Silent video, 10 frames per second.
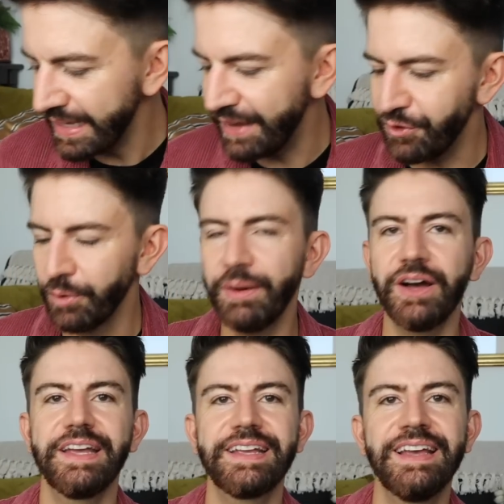if you're
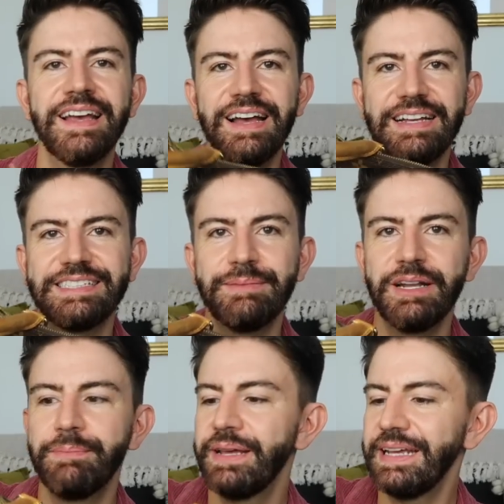buying a
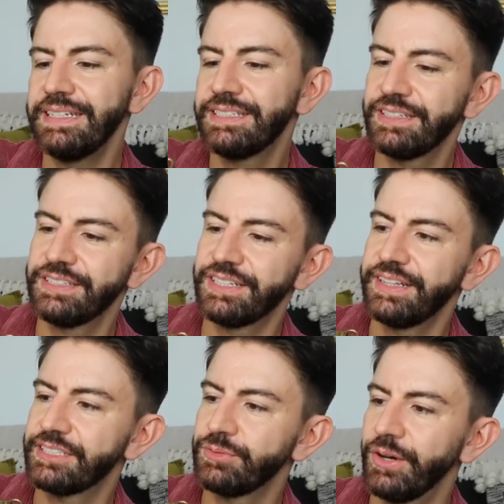similar piece to
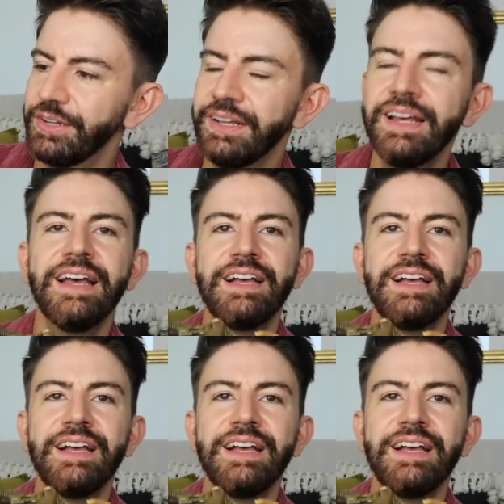this one.